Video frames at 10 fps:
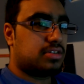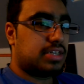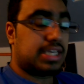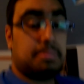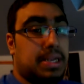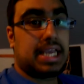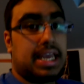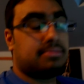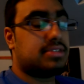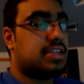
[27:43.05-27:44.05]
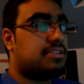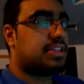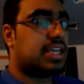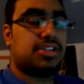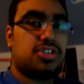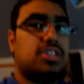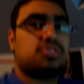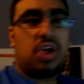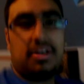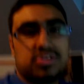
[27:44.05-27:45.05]
he can play games and everything. He's just his
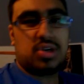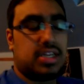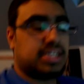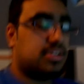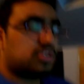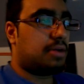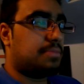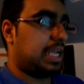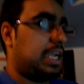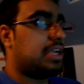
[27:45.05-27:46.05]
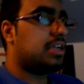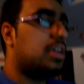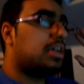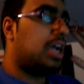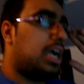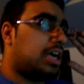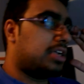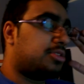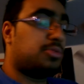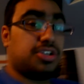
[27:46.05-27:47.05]
graphics card needs to update
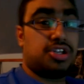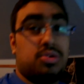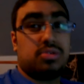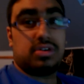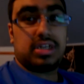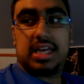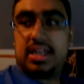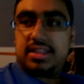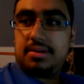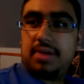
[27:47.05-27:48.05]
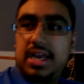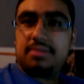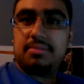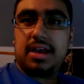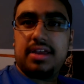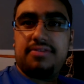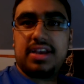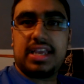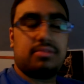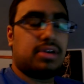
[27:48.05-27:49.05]
to a newer one. And I think I
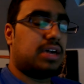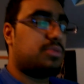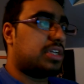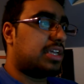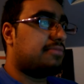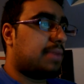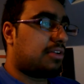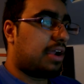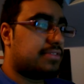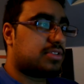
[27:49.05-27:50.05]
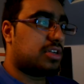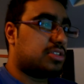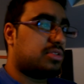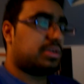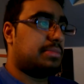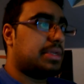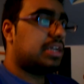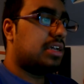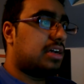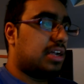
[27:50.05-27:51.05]
wouldn't give my graphics card to him
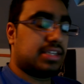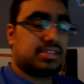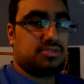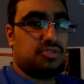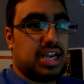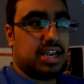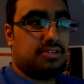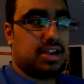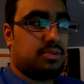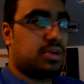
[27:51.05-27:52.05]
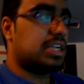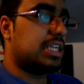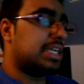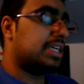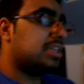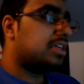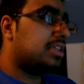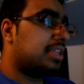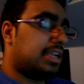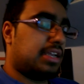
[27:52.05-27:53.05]
unless he really wanted it.
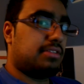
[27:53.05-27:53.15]
Then